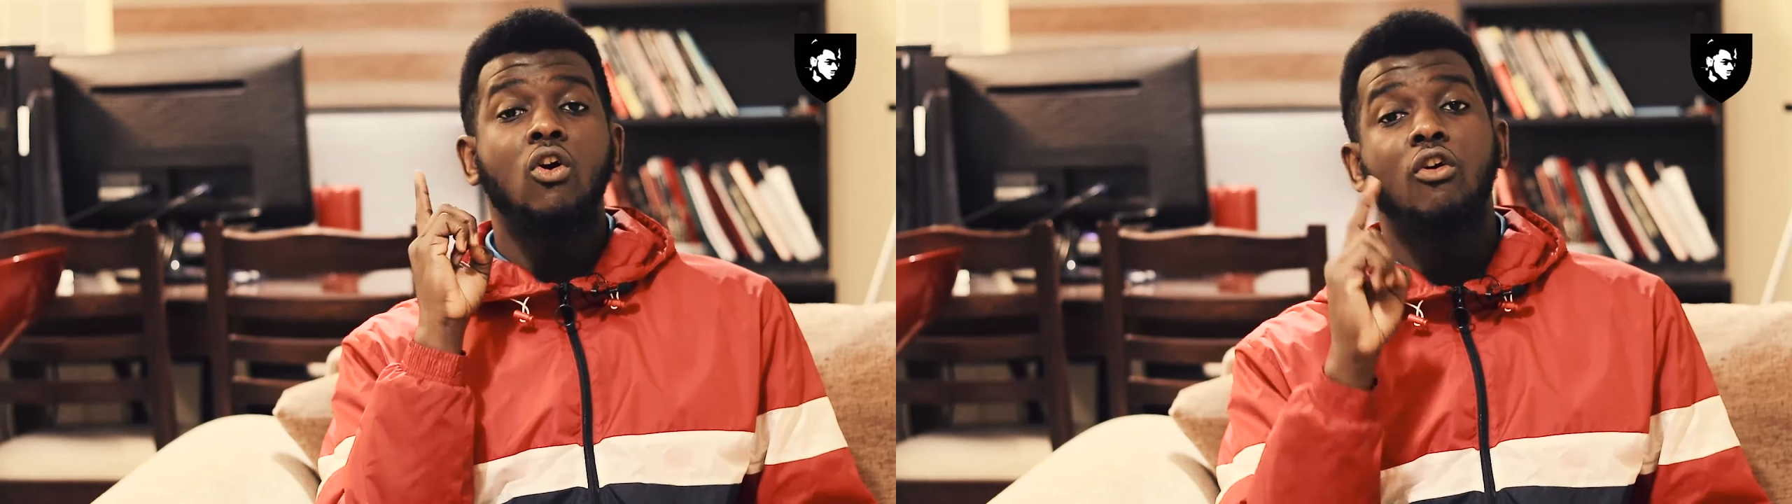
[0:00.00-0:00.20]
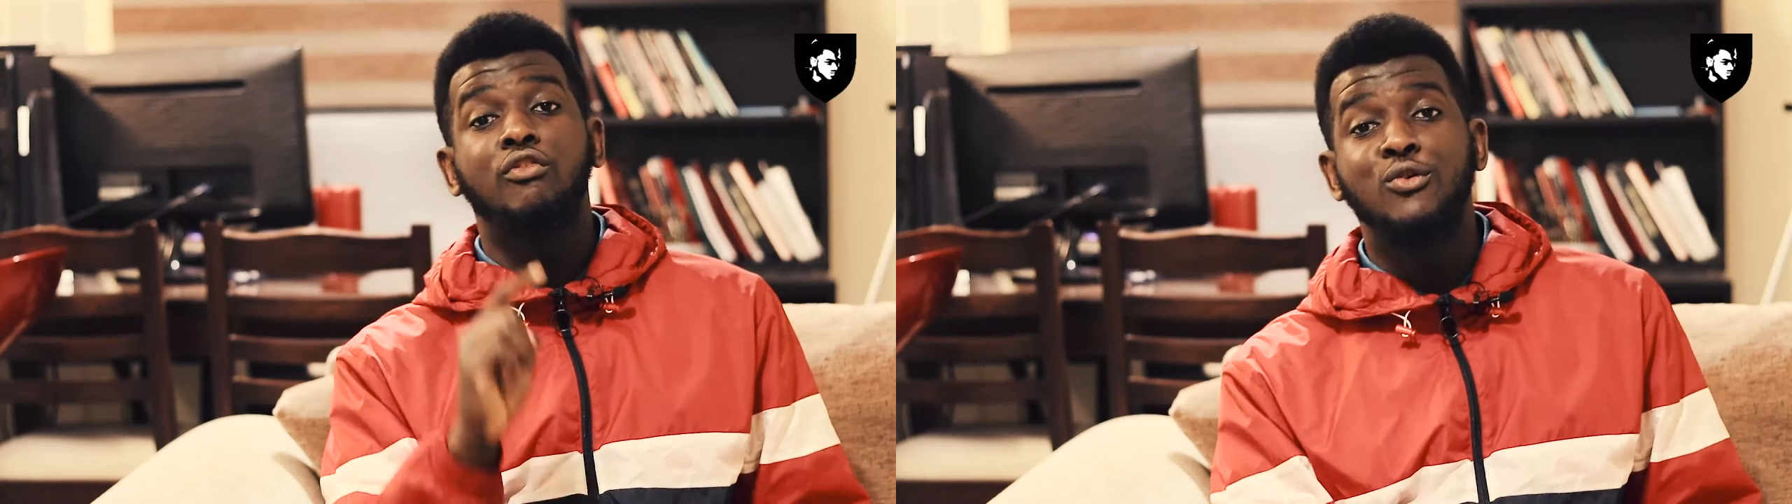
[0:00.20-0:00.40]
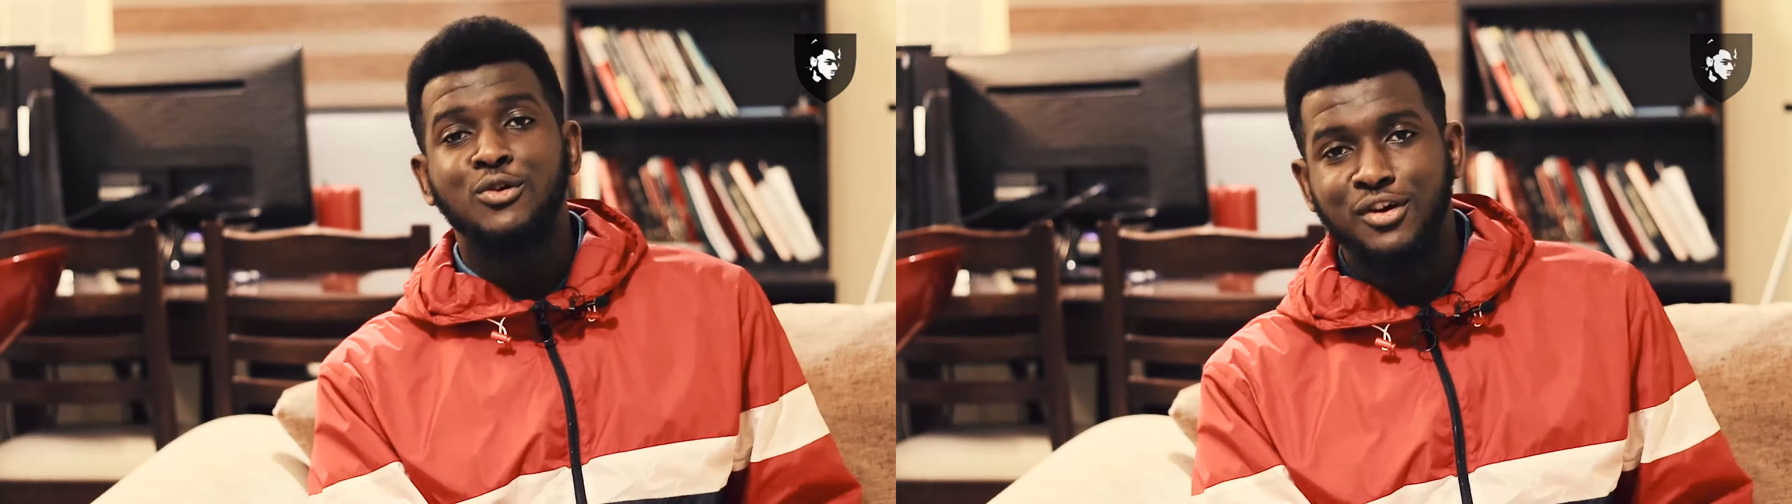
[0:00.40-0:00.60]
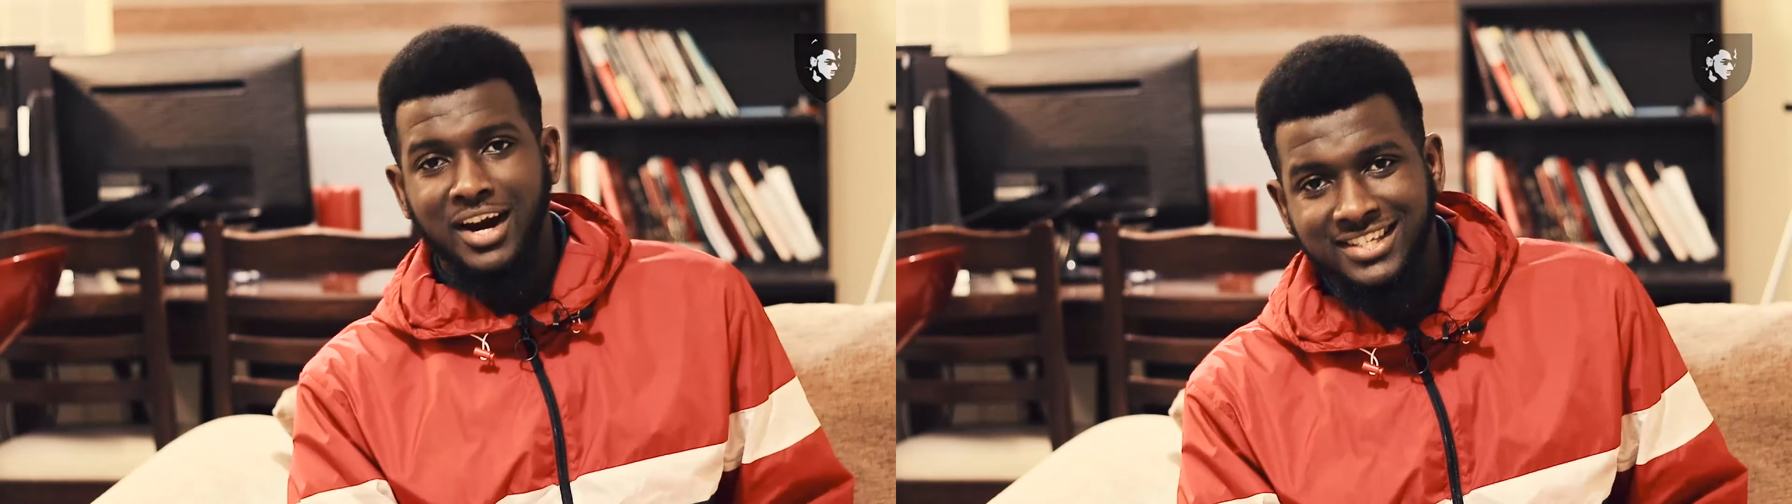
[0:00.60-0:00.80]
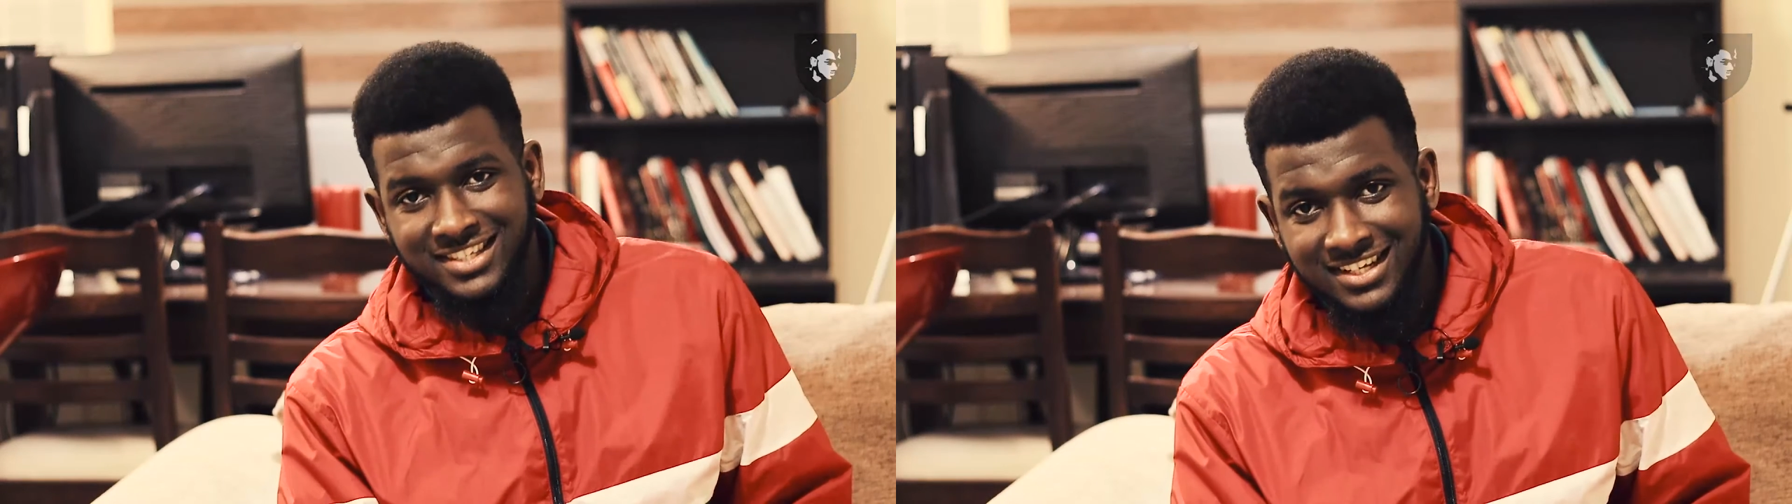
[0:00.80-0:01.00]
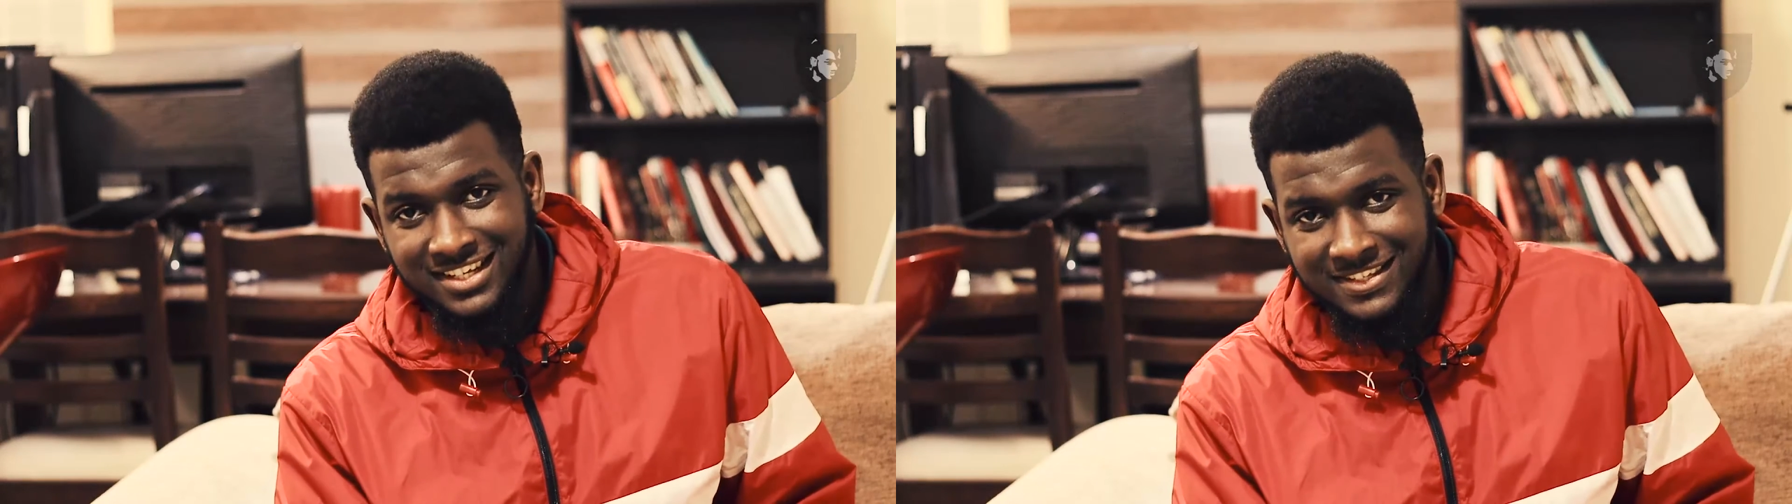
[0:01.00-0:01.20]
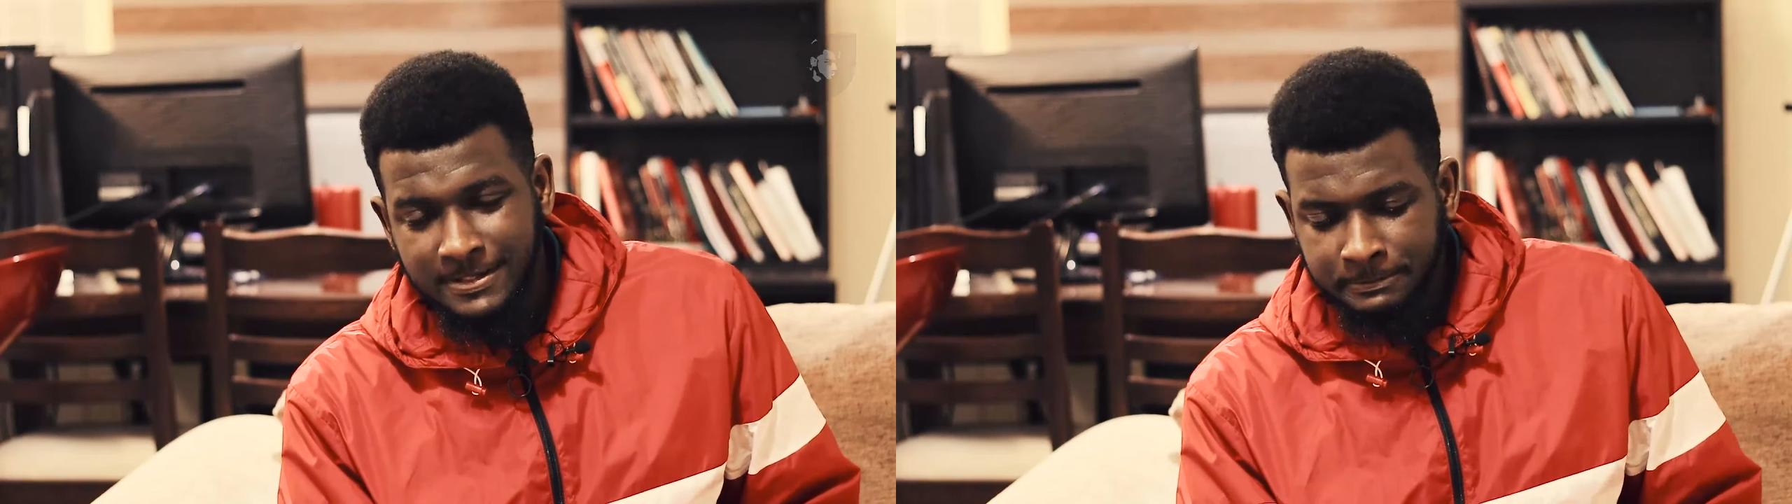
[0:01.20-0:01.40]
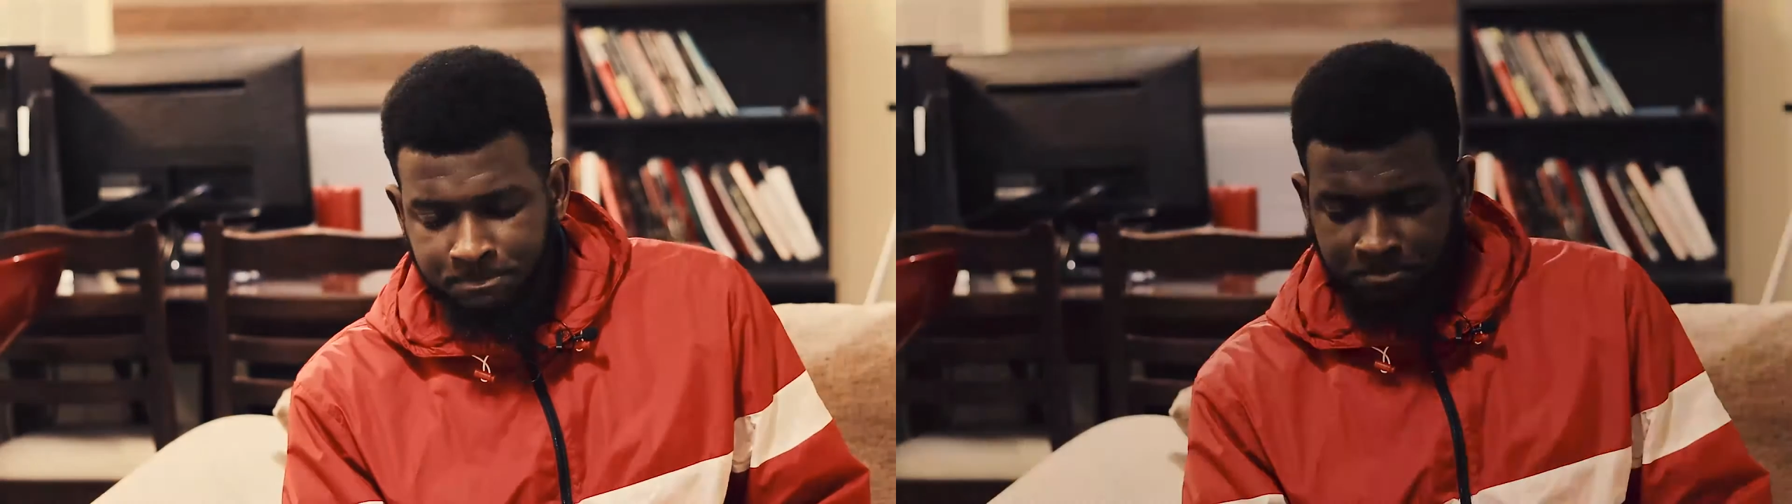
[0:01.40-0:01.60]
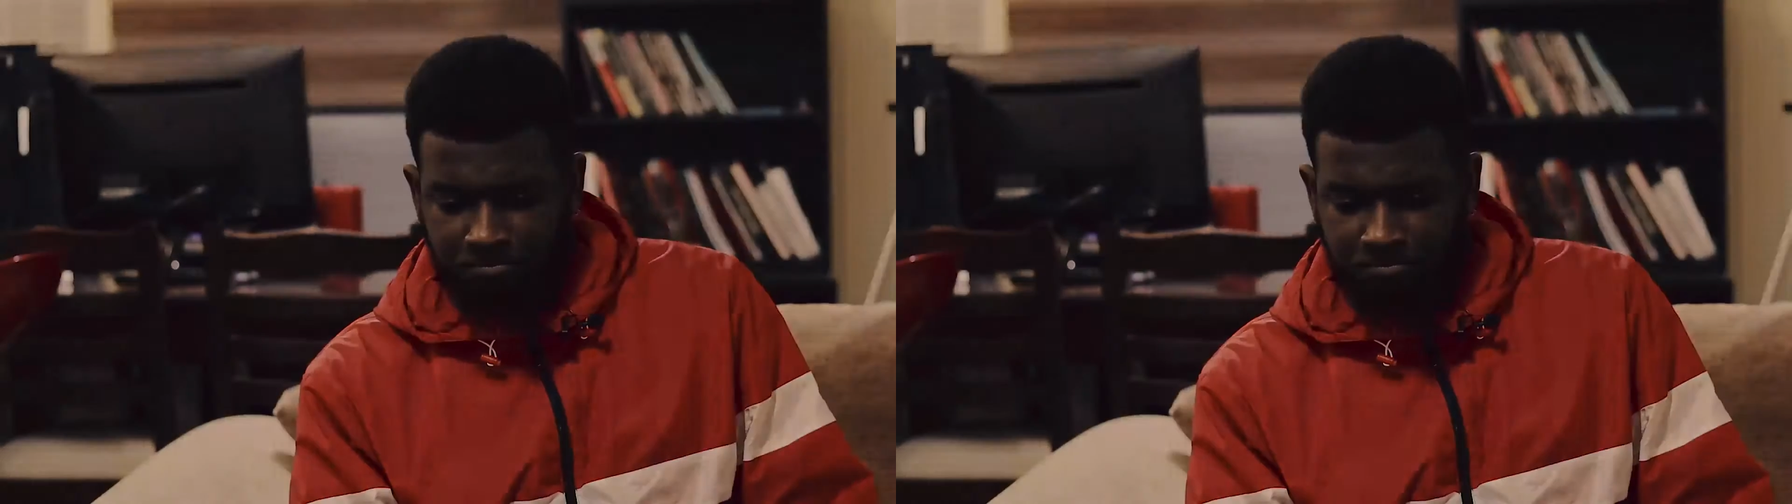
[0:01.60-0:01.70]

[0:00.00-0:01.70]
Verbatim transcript: of who Christ is.